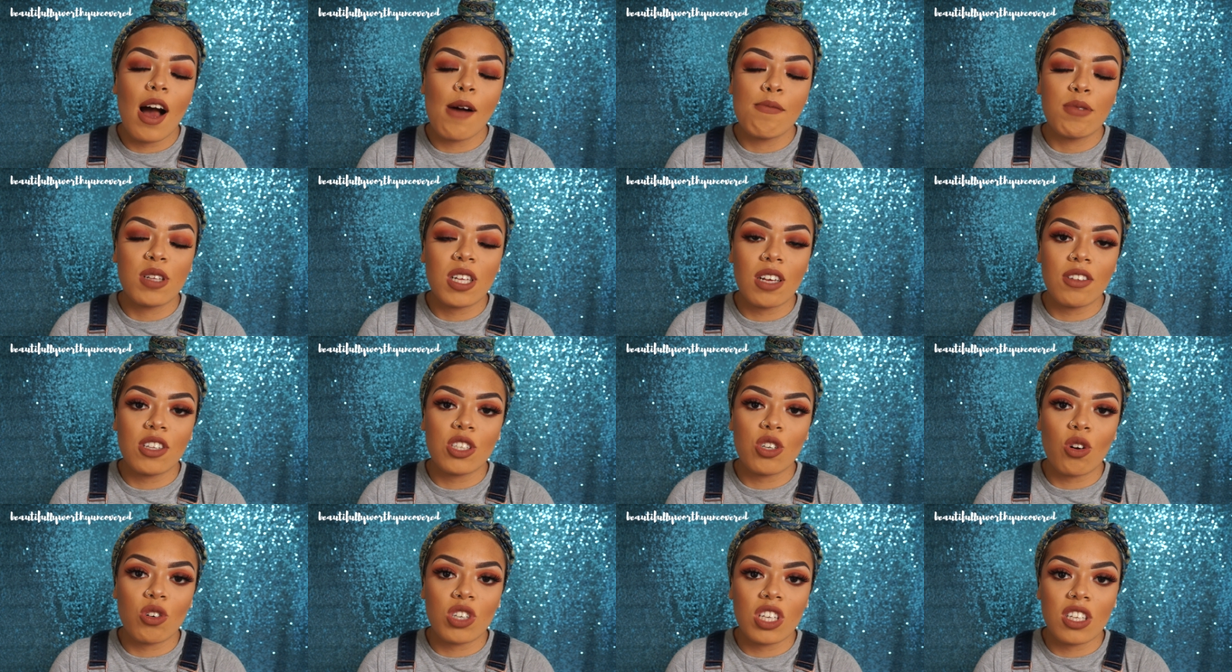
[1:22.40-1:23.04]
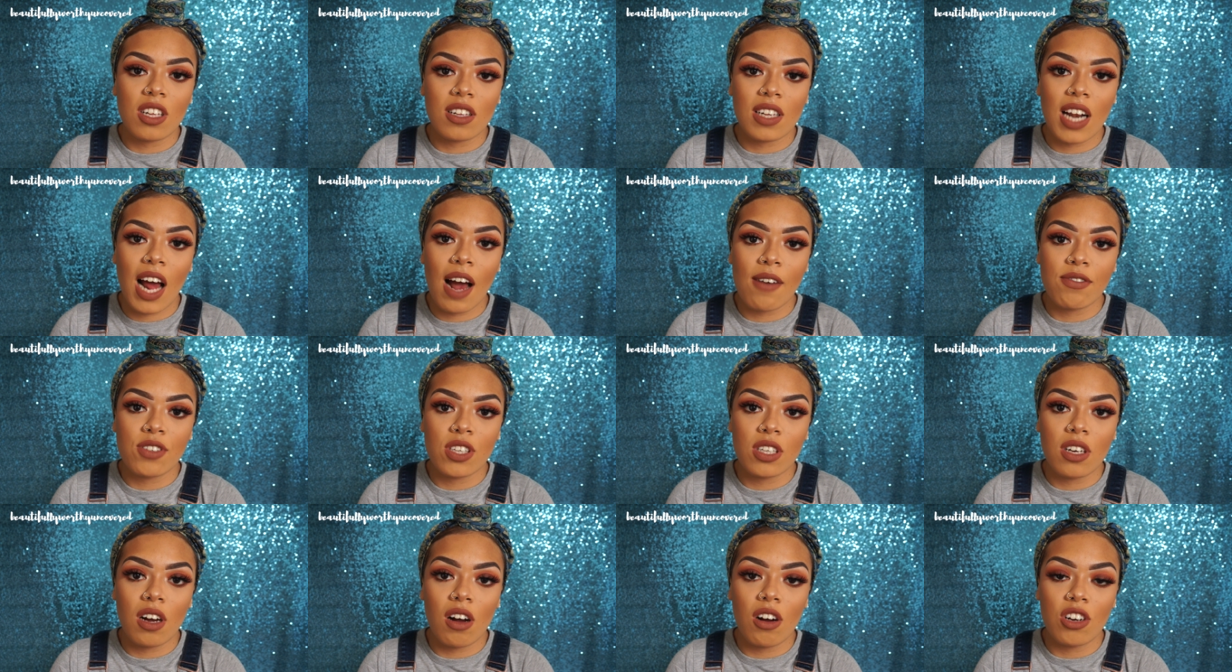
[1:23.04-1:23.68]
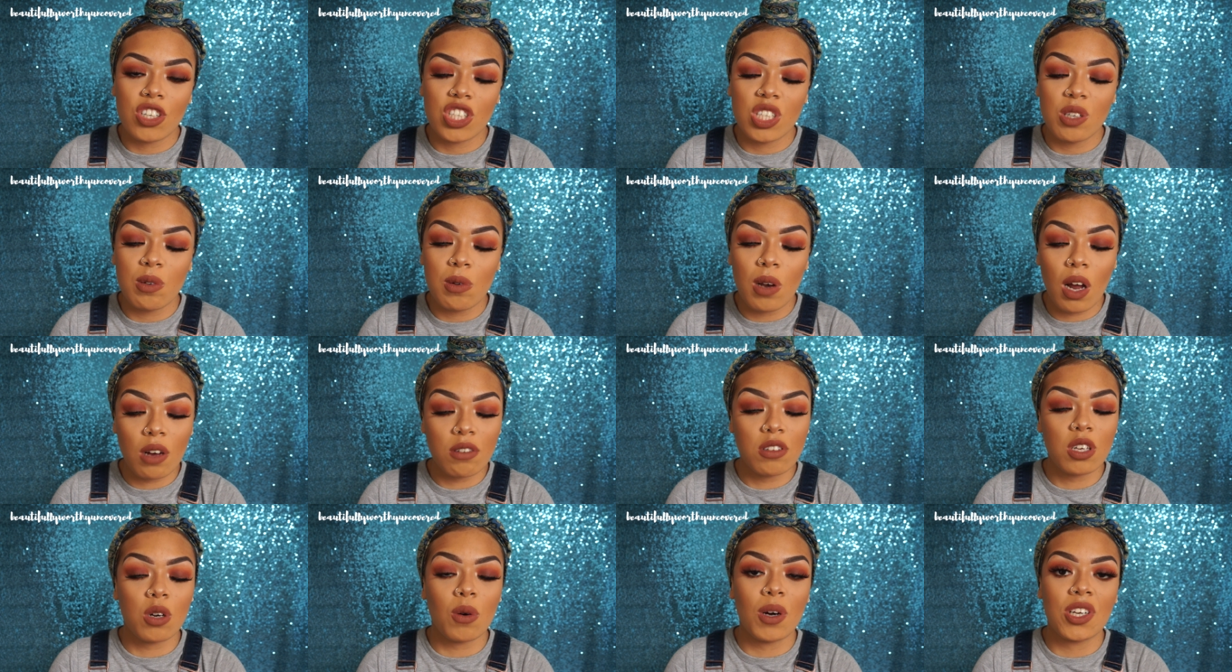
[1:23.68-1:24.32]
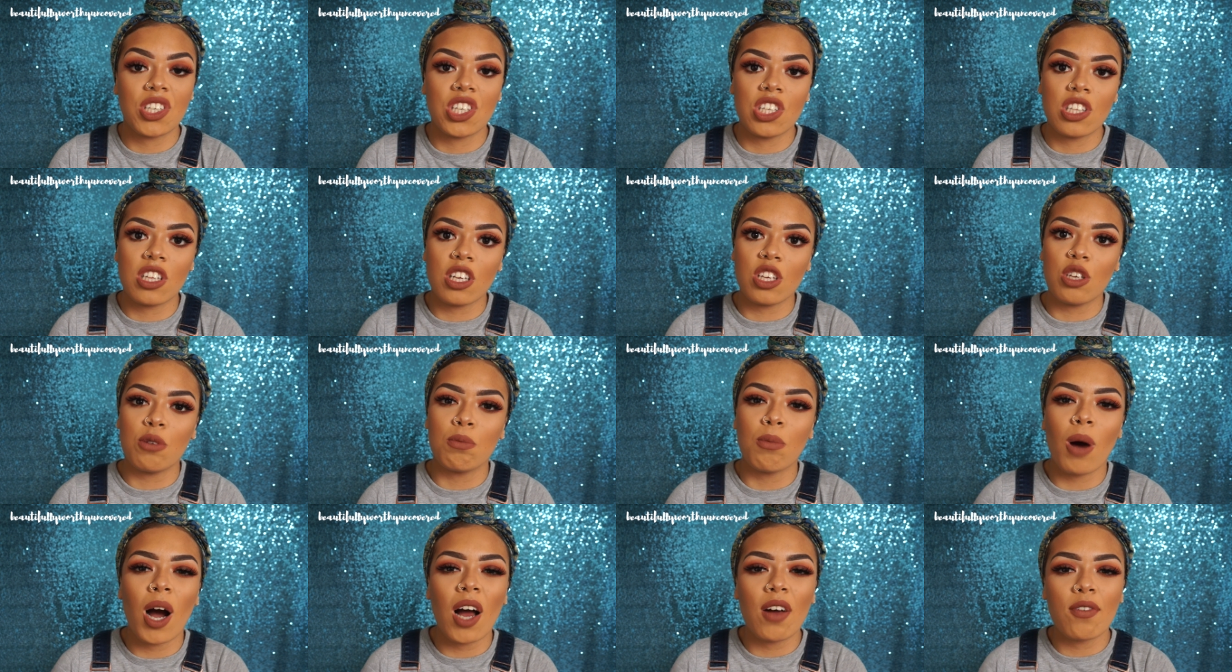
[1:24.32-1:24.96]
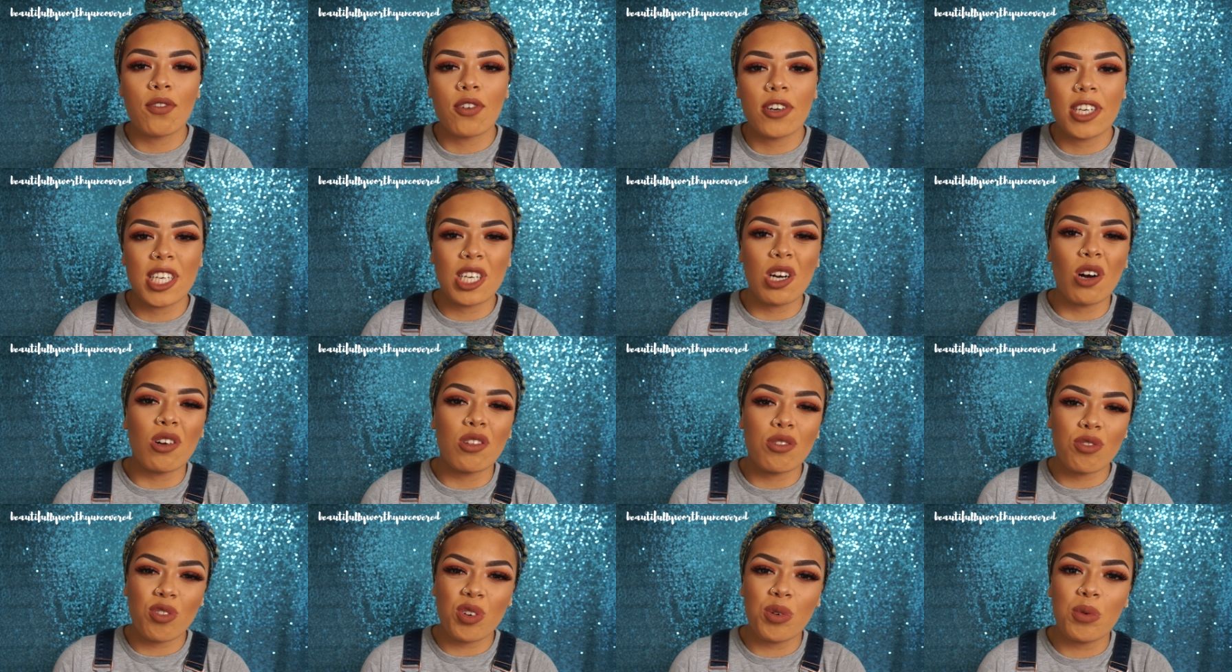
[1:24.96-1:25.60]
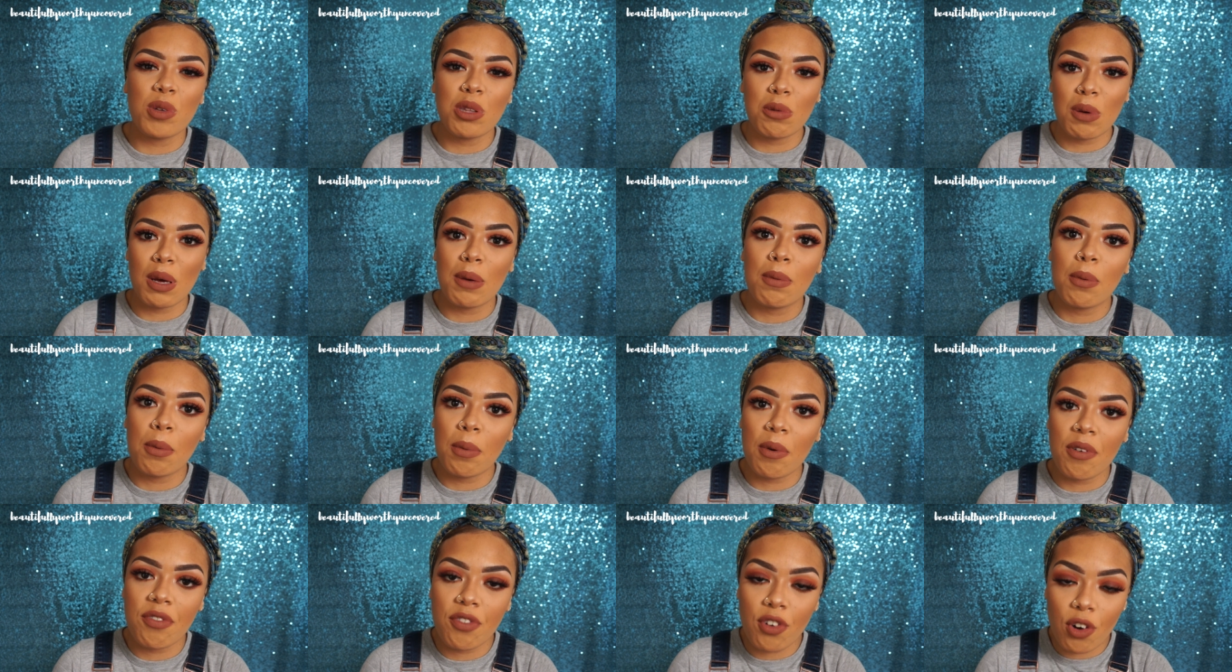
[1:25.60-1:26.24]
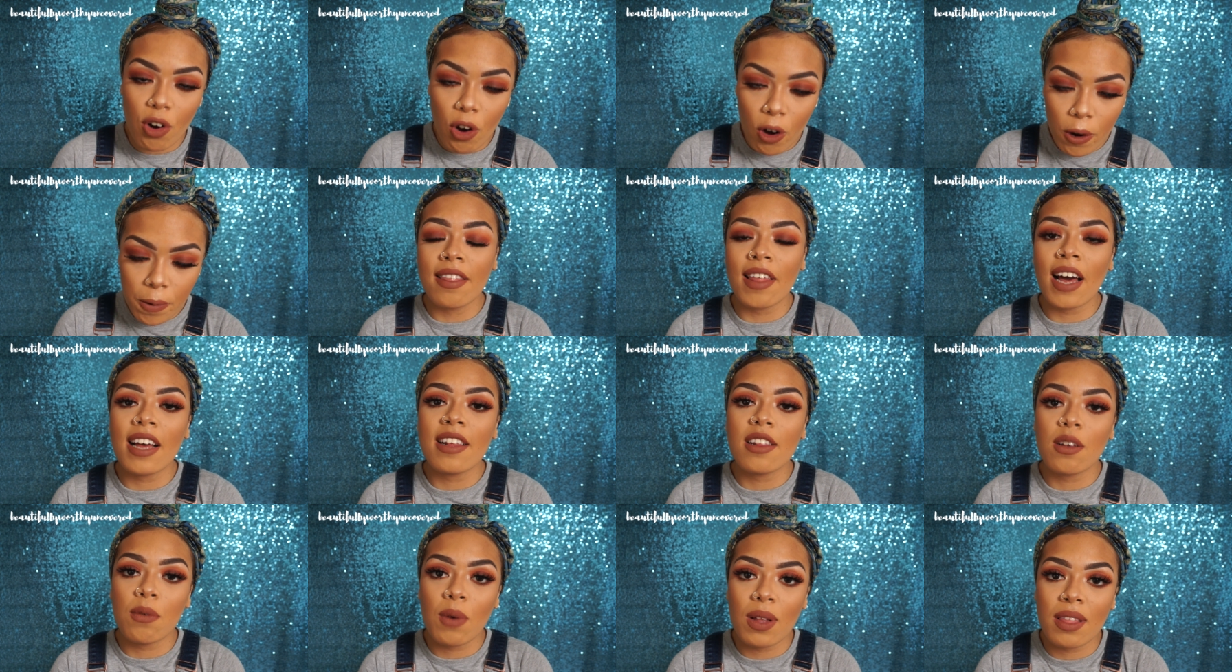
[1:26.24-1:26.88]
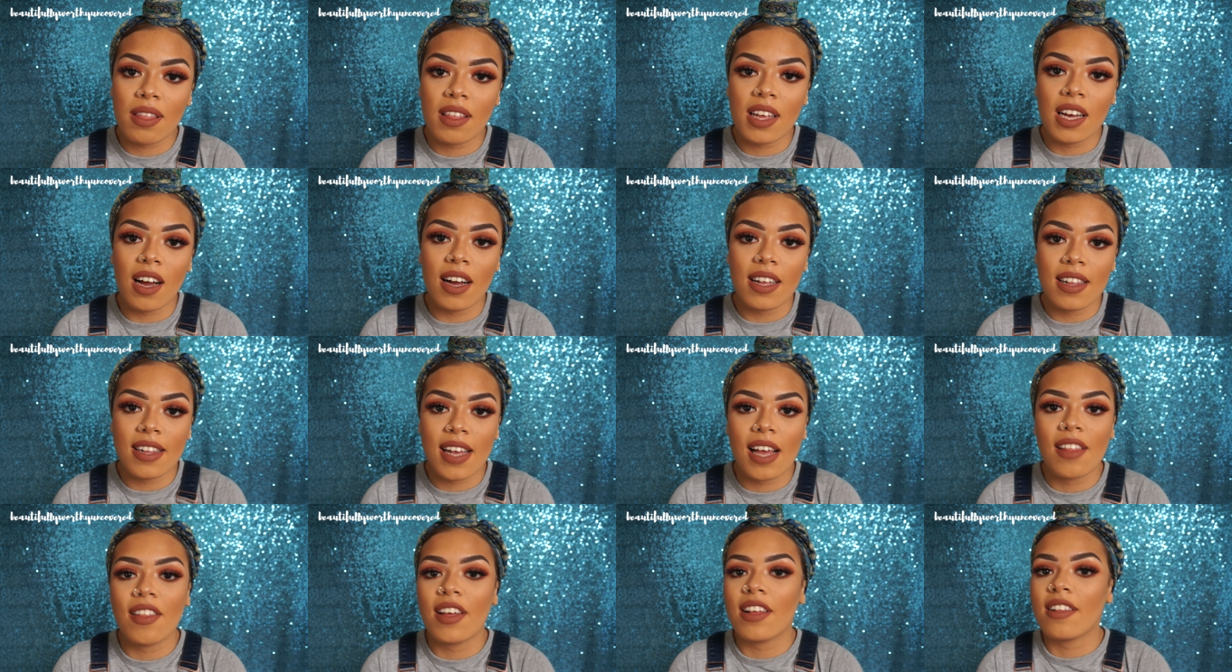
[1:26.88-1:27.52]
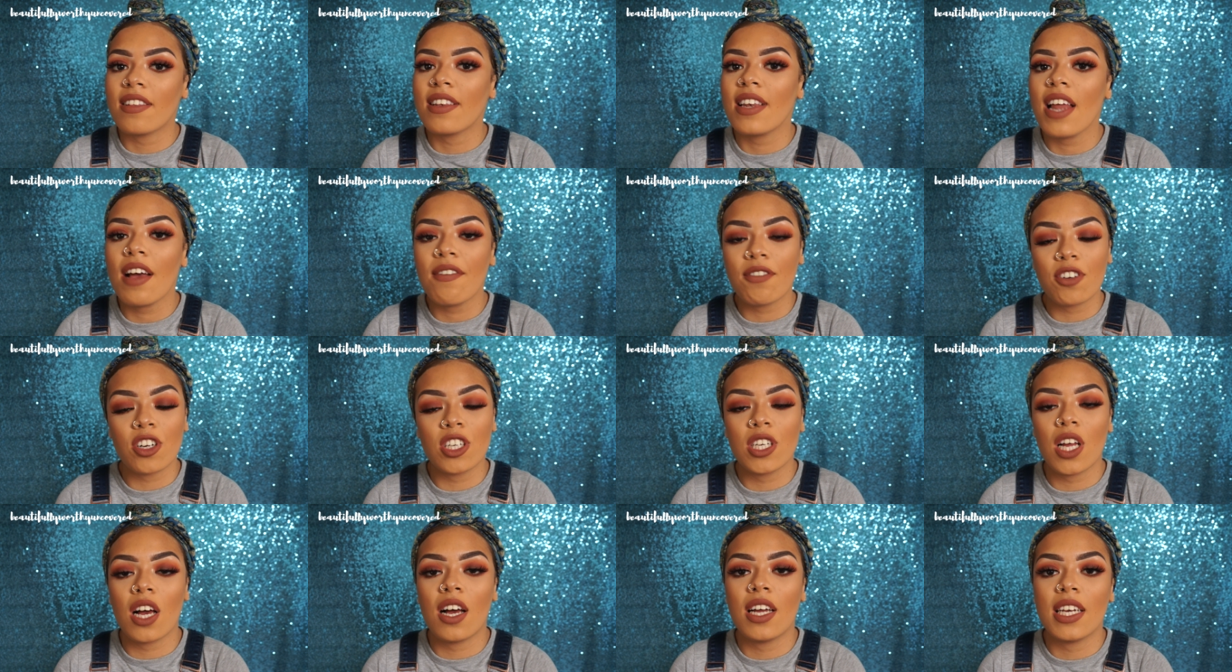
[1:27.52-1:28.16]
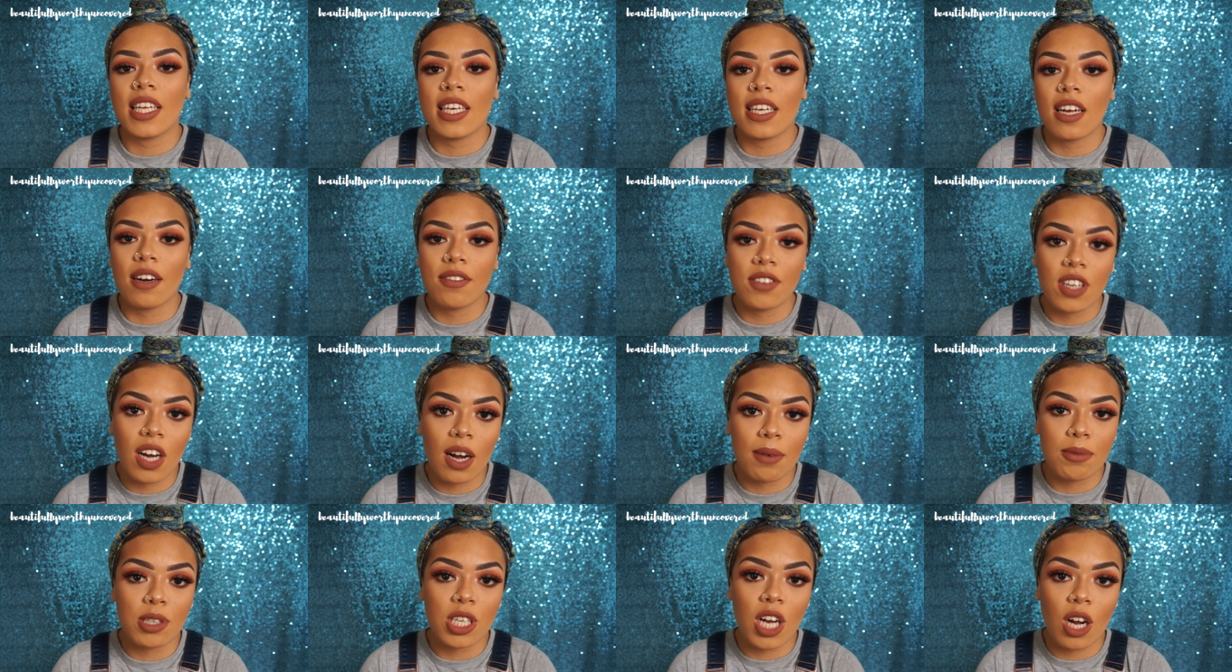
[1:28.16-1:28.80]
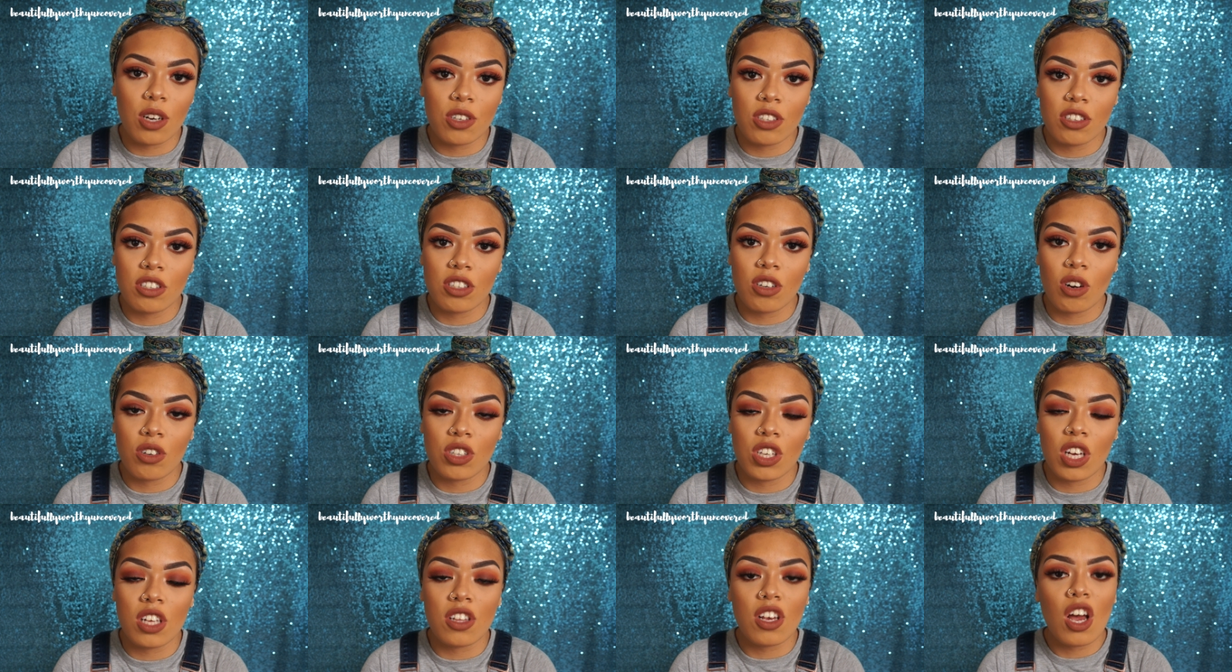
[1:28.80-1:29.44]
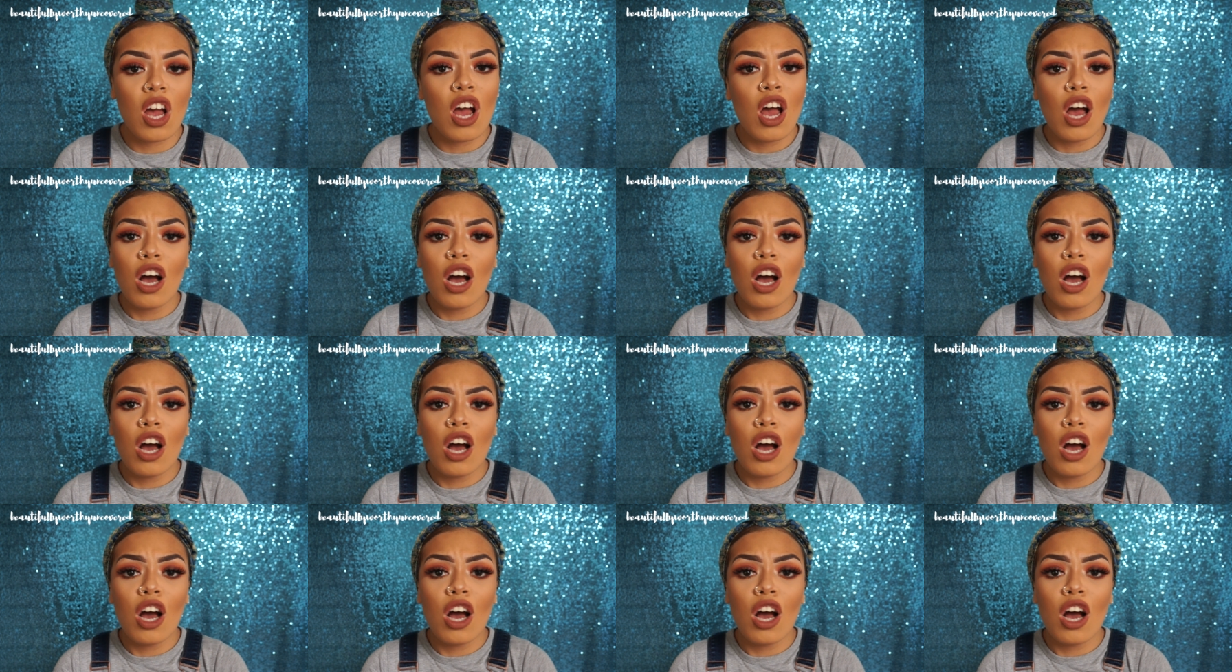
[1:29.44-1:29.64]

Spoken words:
so the doctor doesn't have to ask you loads of questions that you might have already gone through with people before. That is the one thing I say, there's never an early enough time to go to the doctors.